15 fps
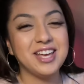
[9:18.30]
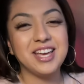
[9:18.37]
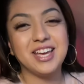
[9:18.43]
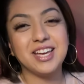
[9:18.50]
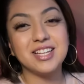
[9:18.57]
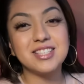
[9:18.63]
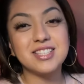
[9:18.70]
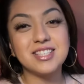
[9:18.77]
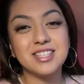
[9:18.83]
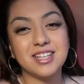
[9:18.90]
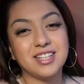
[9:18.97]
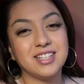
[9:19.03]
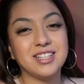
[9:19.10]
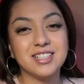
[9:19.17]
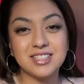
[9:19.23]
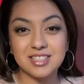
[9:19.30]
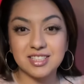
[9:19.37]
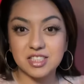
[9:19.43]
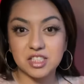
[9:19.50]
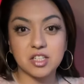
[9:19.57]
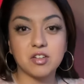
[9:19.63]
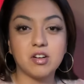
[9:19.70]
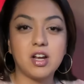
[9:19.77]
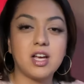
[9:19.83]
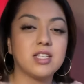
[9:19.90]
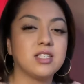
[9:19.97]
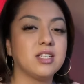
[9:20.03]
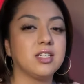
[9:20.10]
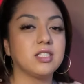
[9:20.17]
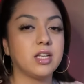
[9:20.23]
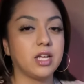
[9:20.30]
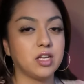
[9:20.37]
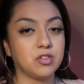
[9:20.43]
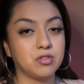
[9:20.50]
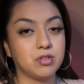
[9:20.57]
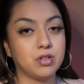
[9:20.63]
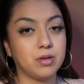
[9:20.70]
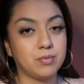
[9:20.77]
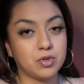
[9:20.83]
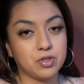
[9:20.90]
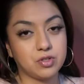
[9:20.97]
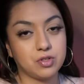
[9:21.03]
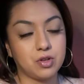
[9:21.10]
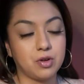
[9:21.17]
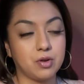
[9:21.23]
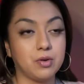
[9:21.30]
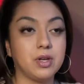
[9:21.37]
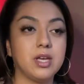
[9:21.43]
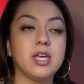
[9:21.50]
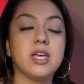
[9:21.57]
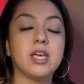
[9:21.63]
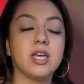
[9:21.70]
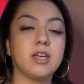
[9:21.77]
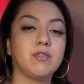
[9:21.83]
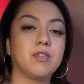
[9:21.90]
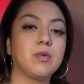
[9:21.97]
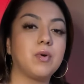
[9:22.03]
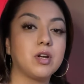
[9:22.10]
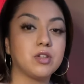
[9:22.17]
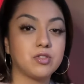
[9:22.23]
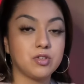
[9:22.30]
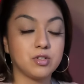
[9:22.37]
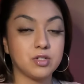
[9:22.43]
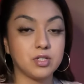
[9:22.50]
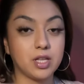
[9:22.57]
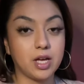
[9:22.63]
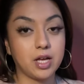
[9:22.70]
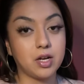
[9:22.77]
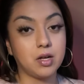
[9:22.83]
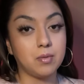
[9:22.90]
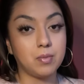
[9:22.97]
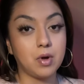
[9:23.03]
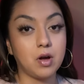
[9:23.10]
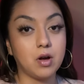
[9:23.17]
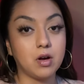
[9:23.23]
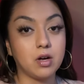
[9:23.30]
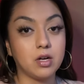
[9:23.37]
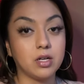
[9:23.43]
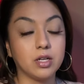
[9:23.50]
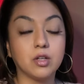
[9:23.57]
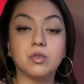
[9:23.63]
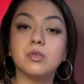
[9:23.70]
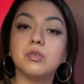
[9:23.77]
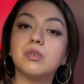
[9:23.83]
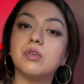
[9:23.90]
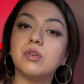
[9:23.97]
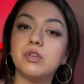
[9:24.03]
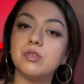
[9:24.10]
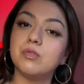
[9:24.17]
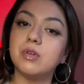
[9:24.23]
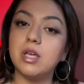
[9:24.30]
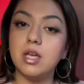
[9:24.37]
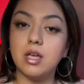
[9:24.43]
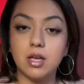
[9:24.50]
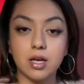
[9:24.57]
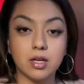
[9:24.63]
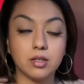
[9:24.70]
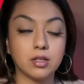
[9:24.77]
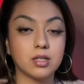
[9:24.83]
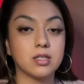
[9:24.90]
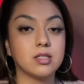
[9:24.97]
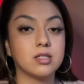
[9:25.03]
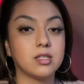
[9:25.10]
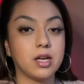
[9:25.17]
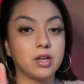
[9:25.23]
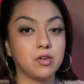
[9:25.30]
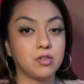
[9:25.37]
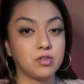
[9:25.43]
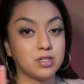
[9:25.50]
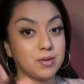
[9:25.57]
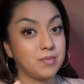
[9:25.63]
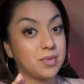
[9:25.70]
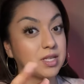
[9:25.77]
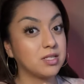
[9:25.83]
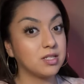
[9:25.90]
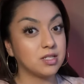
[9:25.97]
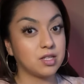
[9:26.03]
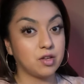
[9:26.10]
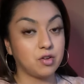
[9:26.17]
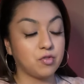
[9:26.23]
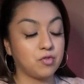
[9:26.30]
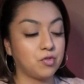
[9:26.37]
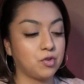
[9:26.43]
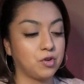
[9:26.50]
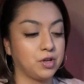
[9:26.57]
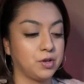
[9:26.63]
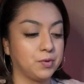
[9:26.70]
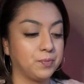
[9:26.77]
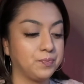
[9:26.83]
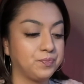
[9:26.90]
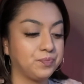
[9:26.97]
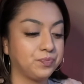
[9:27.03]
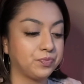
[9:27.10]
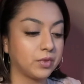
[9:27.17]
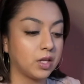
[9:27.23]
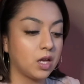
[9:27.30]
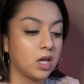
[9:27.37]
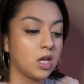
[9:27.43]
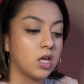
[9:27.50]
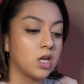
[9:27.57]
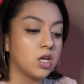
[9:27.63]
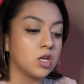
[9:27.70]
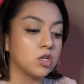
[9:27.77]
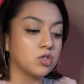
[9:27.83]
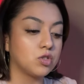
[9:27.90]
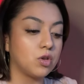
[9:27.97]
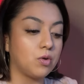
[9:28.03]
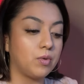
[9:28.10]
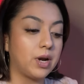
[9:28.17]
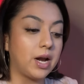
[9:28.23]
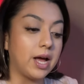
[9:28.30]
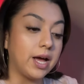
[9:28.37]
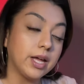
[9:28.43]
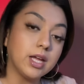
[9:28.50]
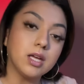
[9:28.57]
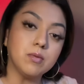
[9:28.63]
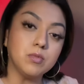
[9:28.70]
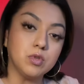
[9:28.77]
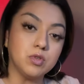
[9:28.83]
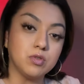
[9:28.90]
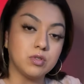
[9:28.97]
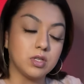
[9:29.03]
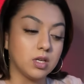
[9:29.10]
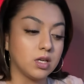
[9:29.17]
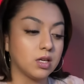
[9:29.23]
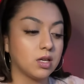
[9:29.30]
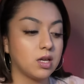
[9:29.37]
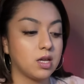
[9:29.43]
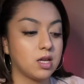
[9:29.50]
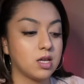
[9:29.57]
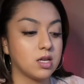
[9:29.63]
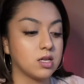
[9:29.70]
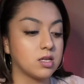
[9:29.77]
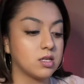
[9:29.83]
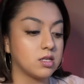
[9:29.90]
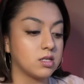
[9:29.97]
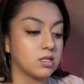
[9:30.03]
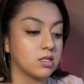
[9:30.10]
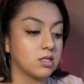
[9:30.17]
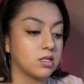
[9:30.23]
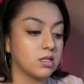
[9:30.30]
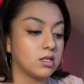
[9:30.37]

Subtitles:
it's a synchronicity, it's an angel number. So if you want to search that up on Google, you can, because I know there's a message there for you. So what I am using is